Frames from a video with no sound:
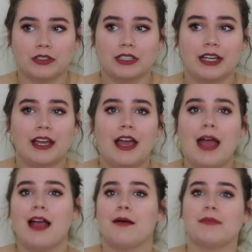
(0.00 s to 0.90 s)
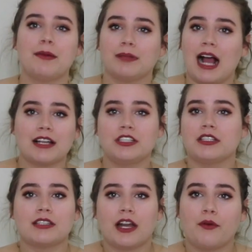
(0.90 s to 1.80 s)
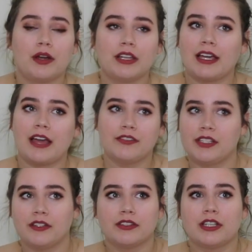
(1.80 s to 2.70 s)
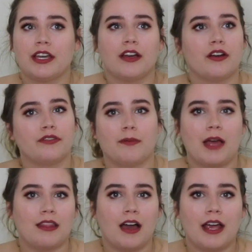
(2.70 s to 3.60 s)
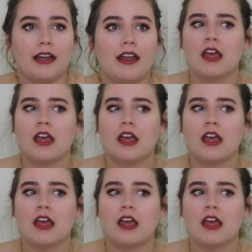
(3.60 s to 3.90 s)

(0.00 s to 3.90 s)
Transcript: Like, my black jeans that I wear like every single day are from that line.